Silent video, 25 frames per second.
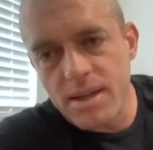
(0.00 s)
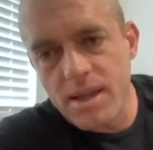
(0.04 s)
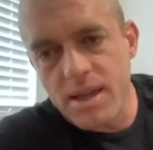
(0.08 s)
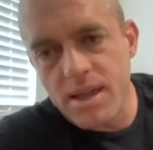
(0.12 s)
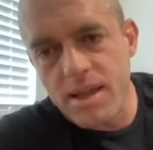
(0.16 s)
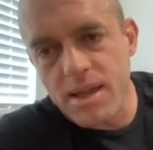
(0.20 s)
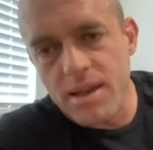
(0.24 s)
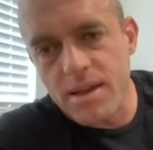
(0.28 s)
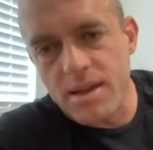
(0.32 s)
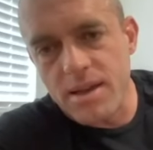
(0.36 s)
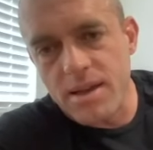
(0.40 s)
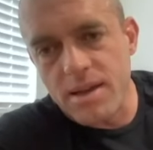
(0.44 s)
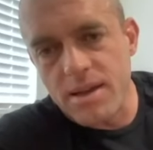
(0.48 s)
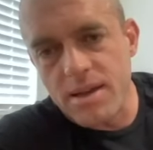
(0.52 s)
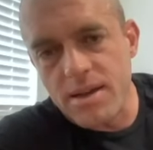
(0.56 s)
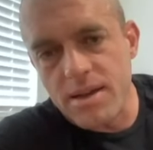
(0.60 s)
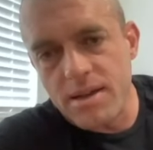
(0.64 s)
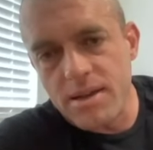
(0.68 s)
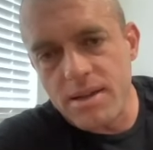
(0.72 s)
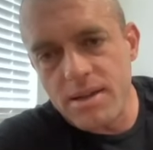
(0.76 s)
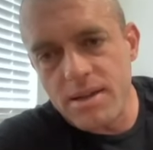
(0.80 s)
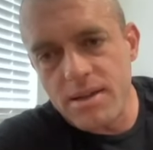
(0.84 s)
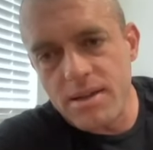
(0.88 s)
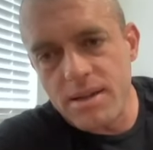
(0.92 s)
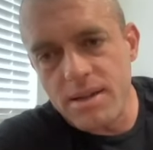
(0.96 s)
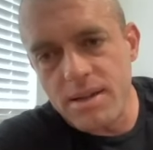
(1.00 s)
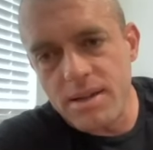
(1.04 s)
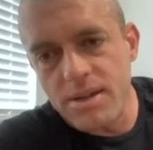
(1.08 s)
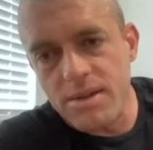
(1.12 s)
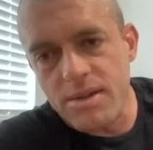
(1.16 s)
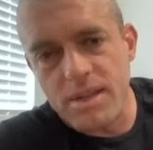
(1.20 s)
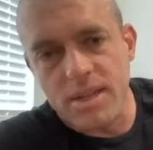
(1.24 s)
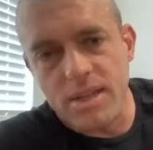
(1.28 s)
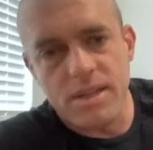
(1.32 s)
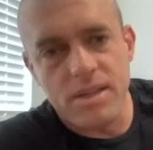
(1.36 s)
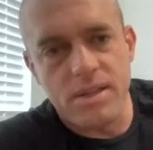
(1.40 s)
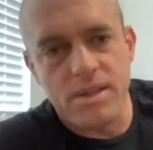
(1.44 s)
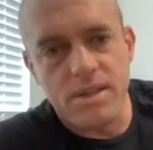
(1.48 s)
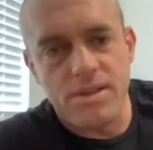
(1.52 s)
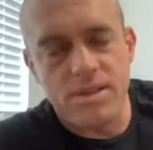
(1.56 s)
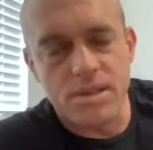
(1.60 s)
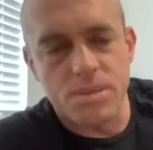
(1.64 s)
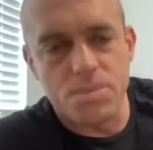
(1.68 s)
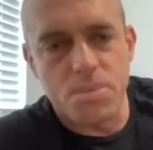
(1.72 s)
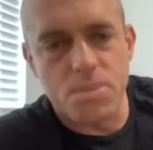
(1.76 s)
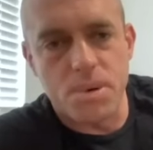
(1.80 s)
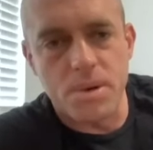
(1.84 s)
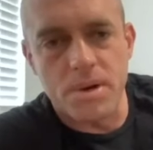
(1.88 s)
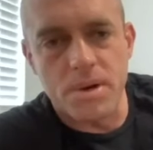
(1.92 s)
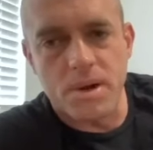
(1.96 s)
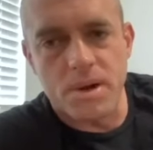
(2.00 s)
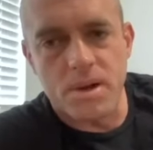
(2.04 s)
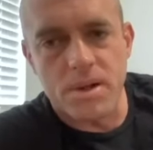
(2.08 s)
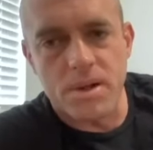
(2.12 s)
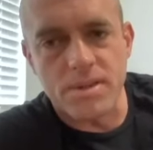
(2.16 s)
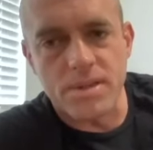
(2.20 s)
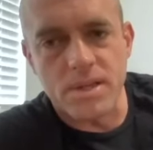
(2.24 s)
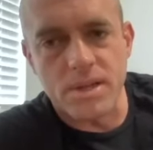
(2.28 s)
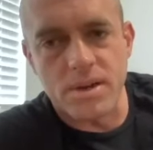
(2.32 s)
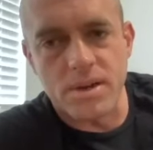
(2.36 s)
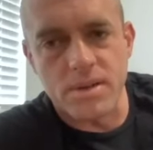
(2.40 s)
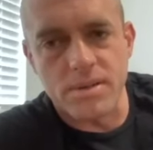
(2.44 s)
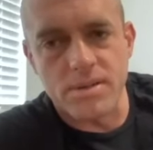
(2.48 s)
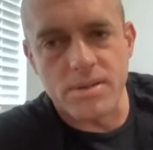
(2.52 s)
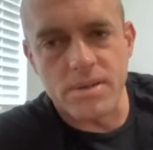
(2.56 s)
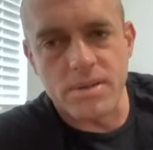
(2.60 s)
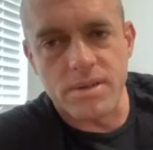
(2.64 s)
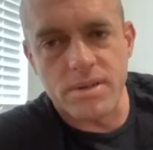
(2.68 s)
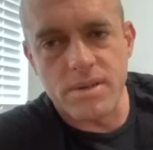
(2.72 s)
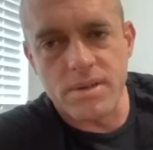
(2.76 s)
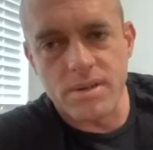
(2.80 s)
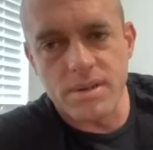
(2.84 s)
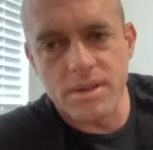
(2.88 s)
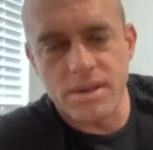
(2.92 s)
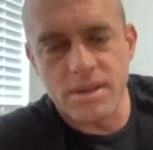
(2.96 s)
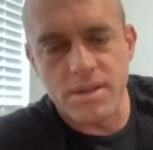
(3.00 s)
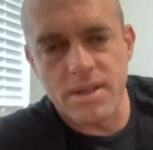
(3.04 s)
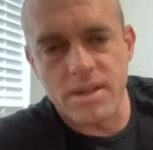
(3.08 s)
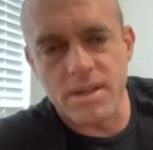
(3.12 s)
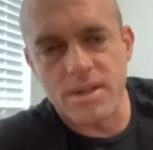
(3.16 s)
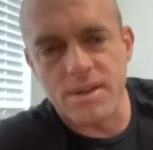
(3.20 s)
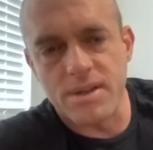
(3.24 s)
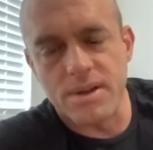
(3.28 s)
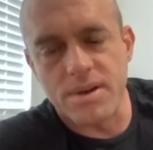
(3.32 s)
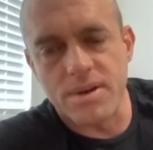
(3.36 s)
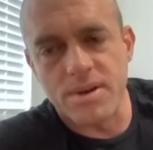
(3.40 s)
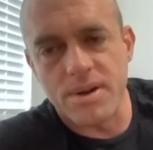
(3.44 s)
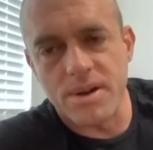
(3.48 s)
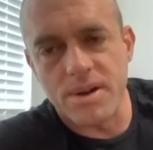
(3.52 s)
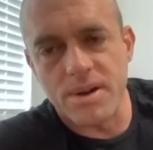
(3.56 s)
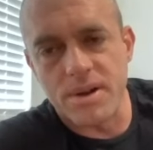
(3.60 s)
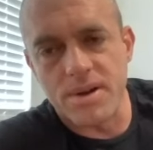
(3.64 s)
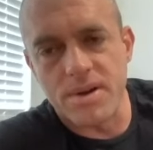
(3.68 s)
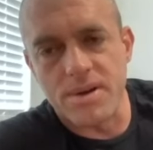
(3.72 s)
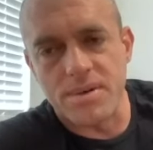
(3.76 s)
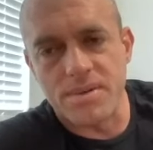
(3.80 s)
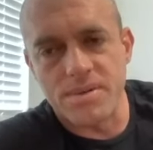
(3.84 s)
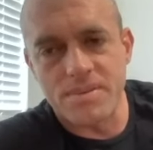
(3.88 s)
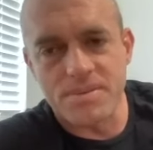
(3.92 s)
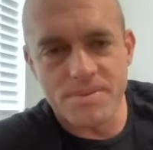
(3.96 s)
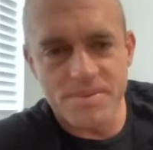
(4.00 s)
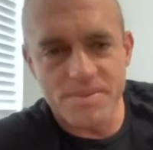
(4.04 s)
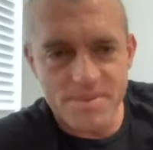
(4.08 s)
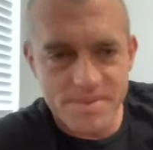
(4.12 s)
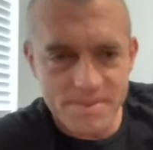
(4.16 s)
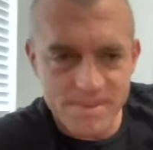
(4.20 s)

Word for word: and uh and you you just put it all on the altar and then you go oh